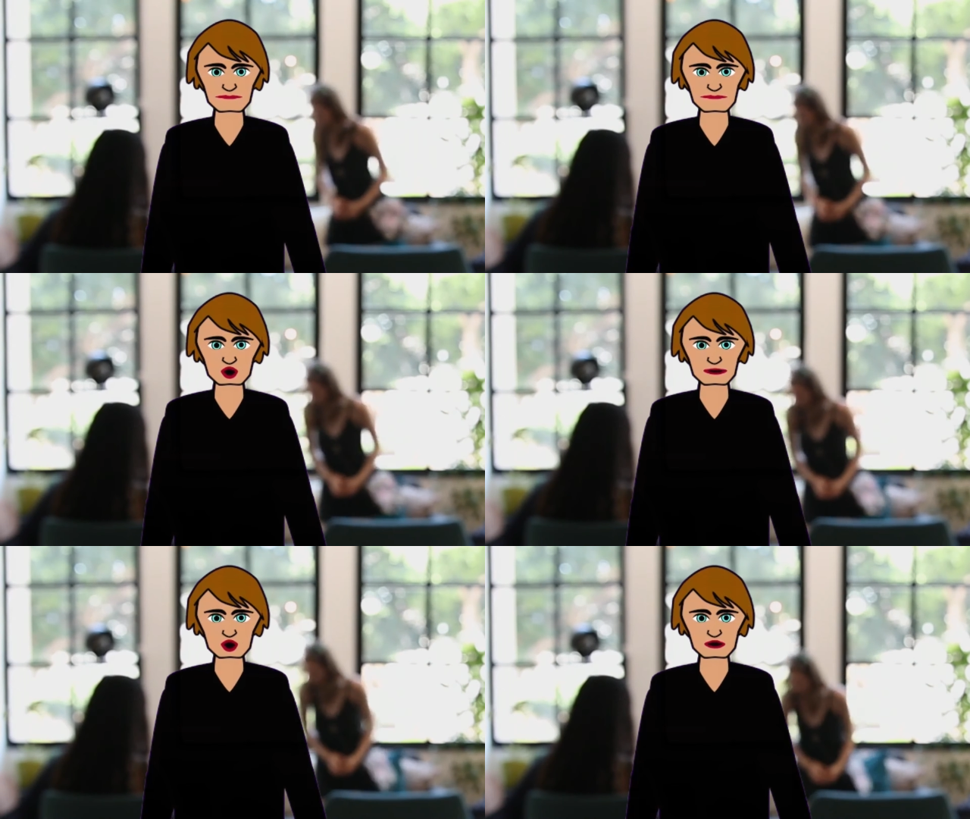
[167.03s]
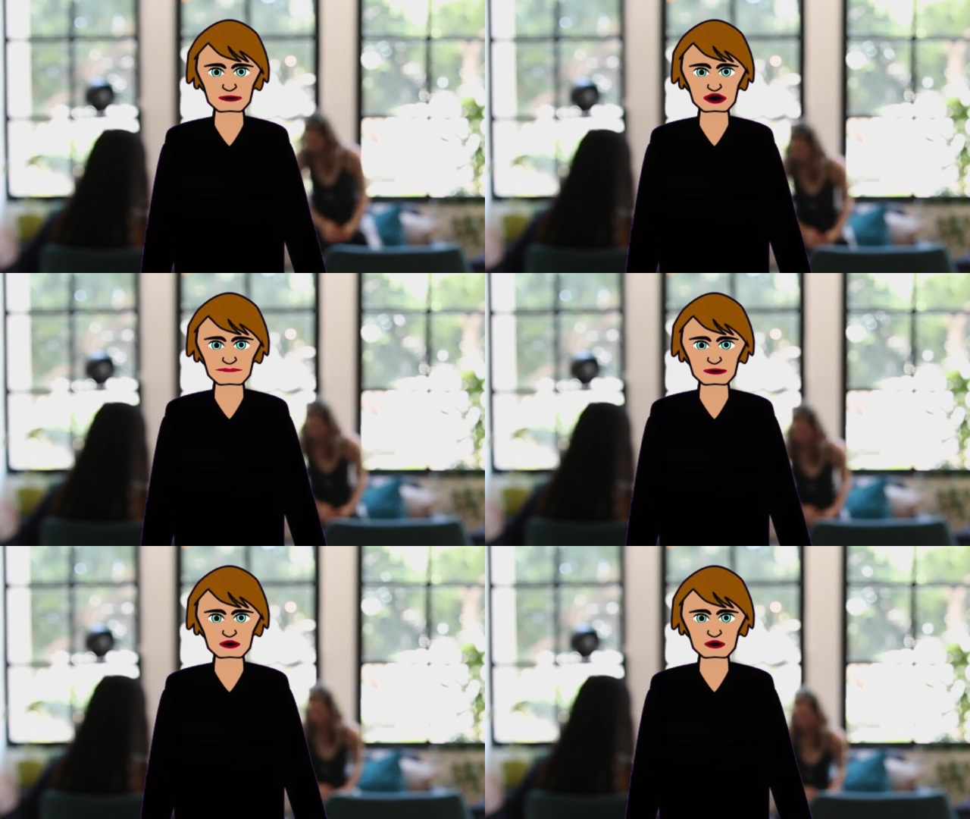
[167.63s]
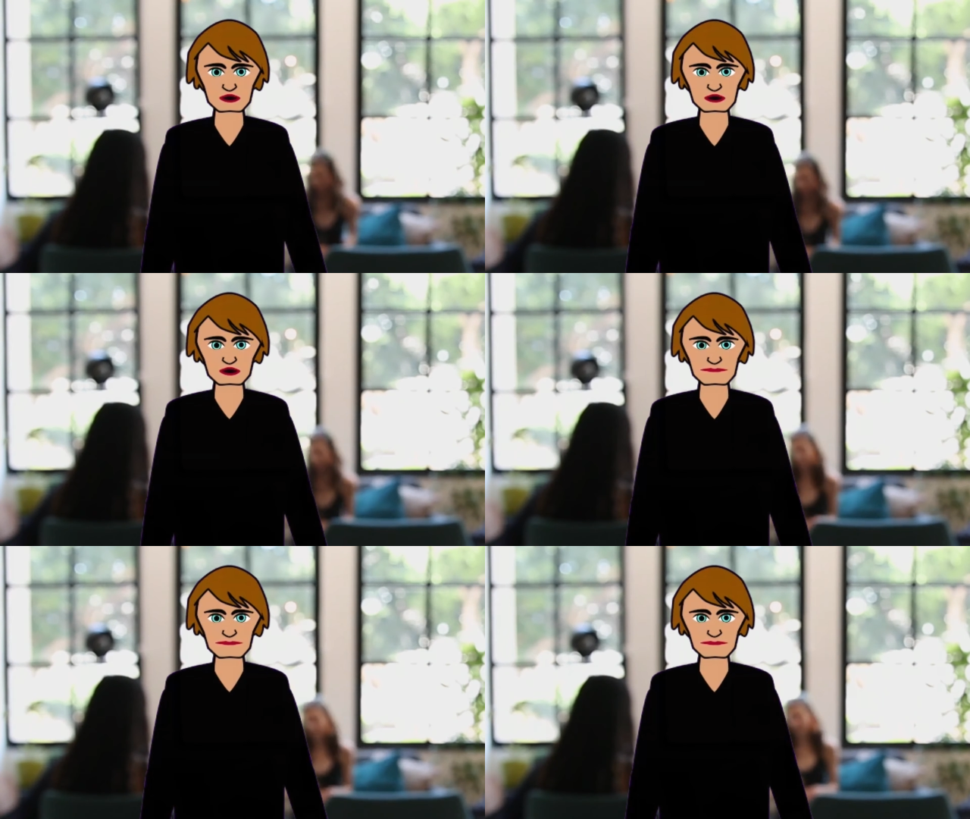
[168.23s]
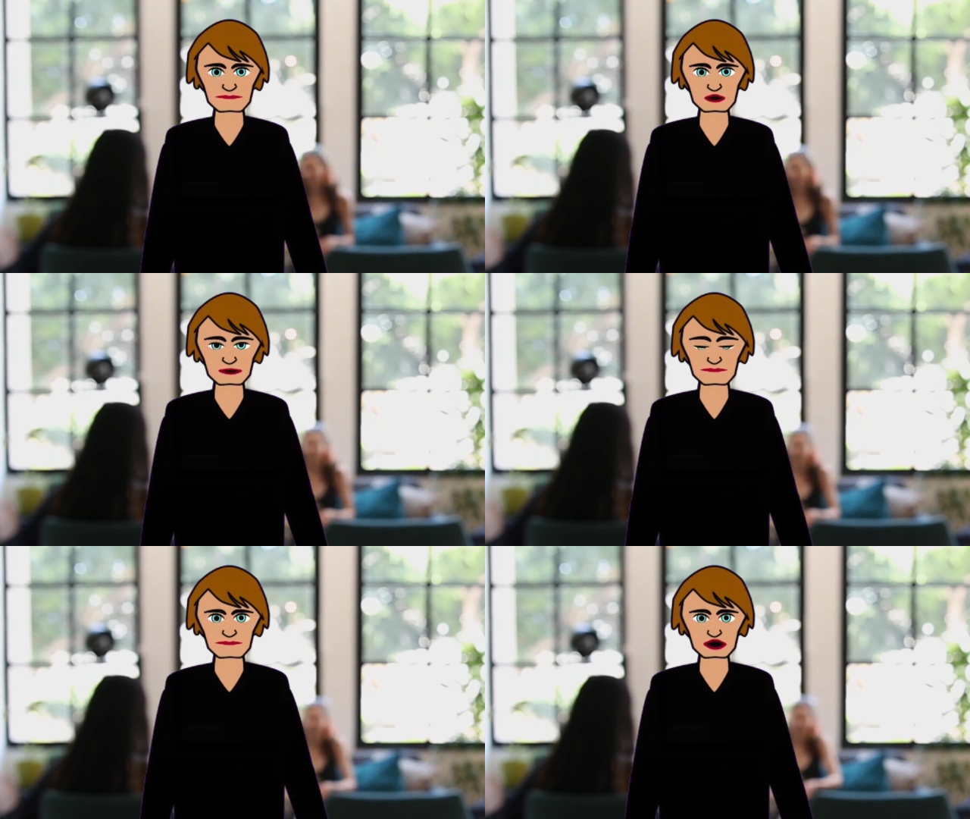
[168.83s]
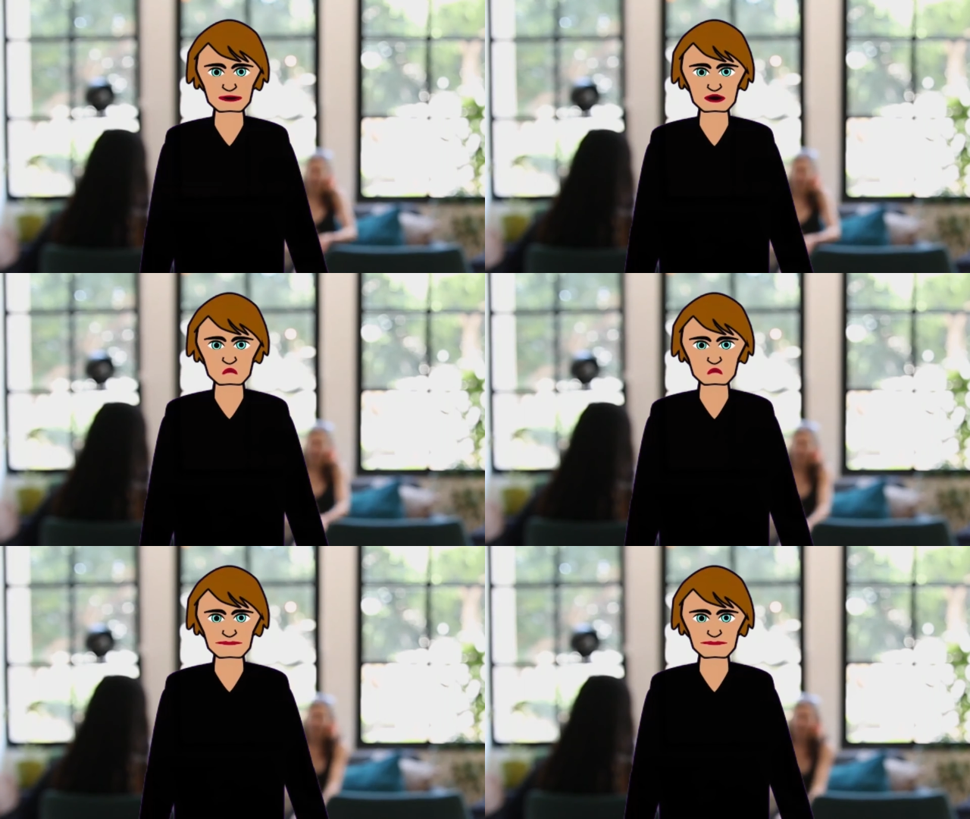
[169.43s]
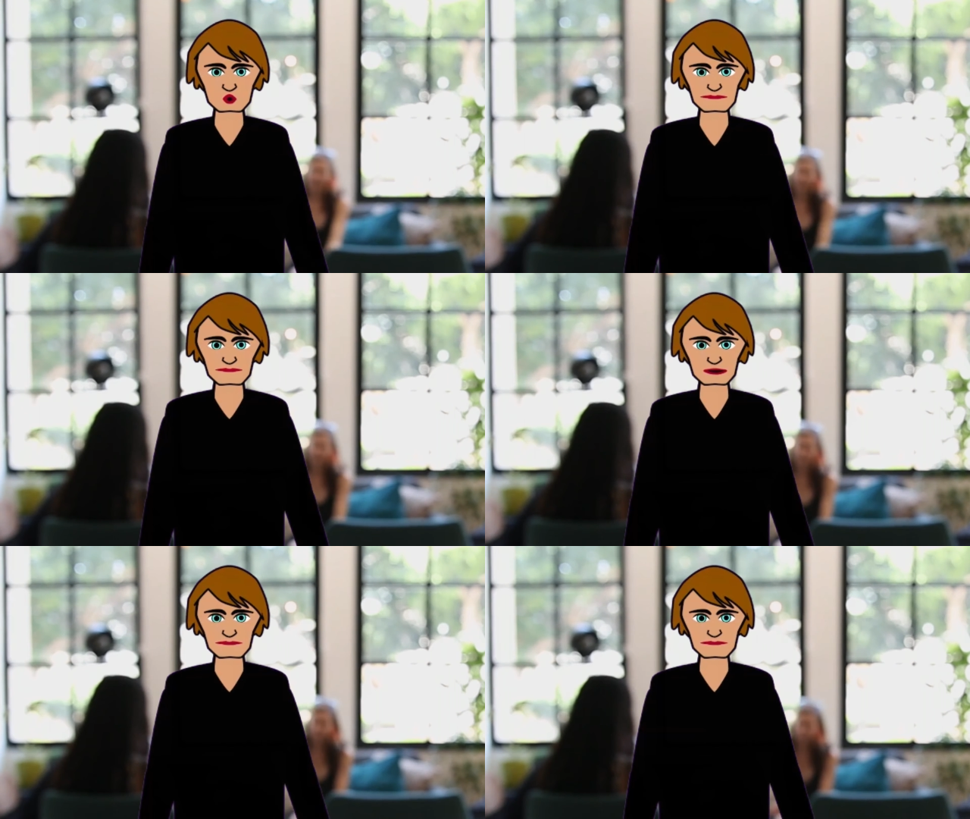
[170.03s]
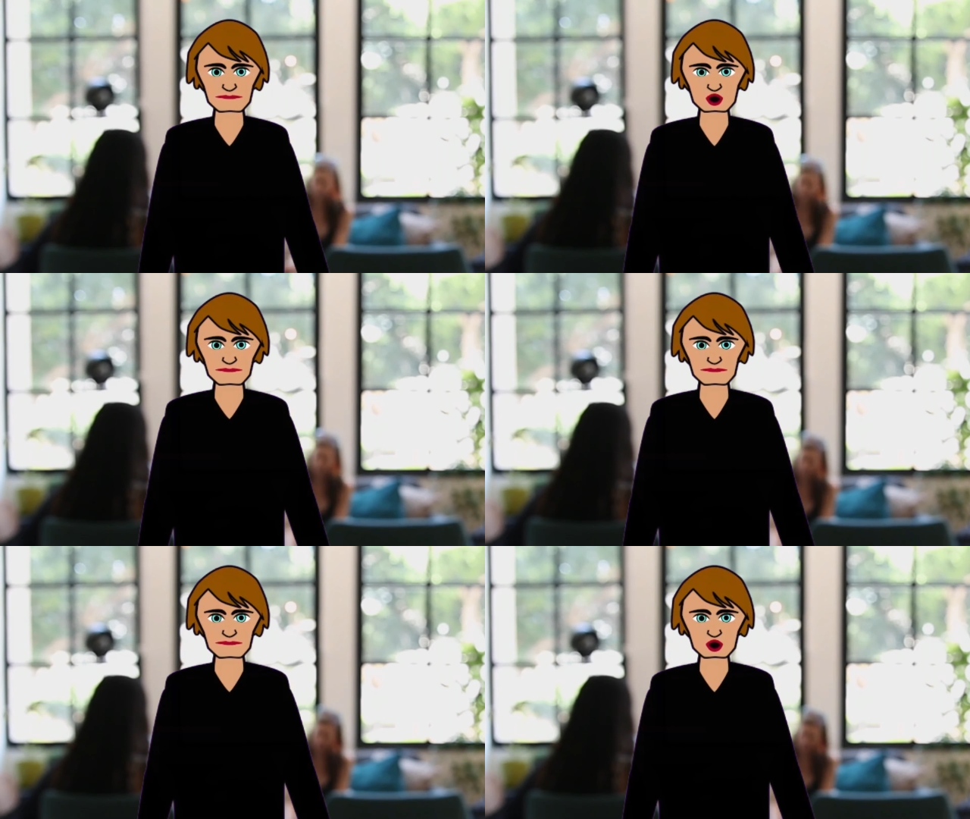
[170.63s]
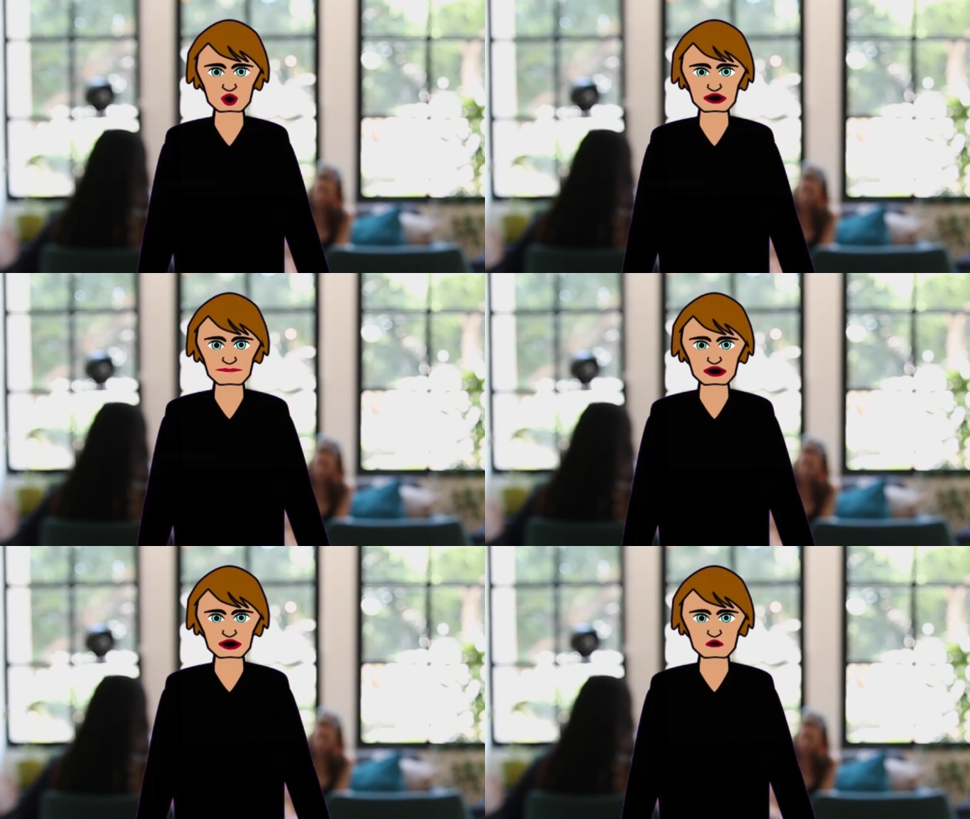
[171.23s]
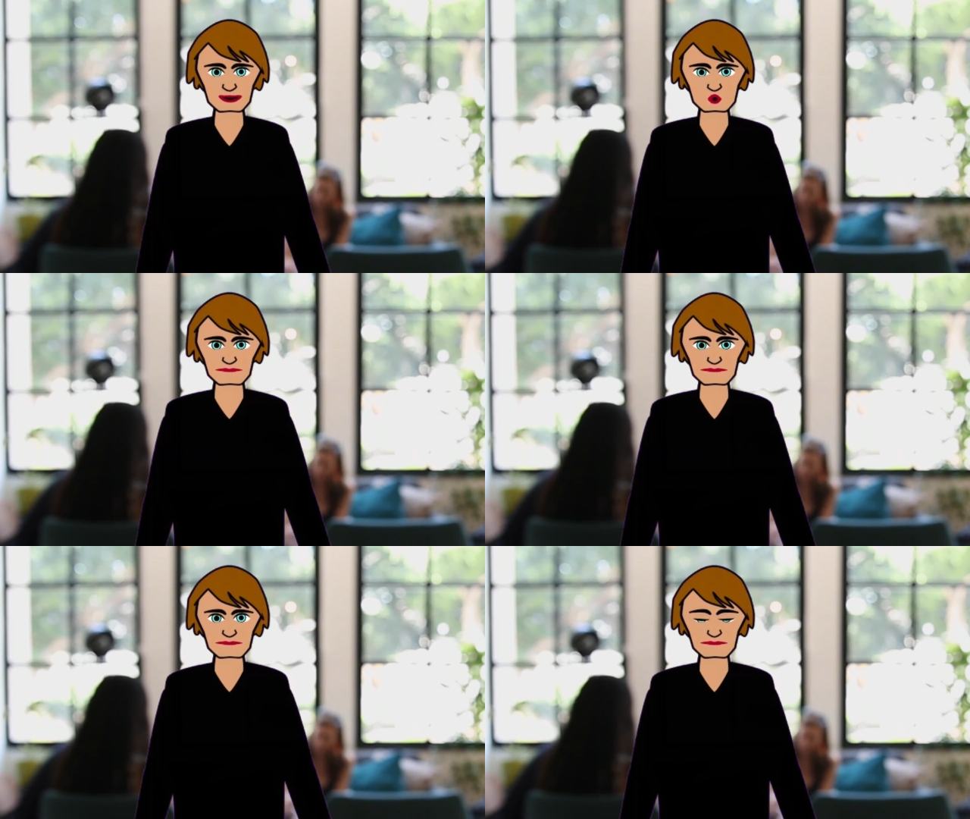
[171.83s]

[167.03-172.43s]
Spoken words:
nobody can deny his massive influence on modern culture.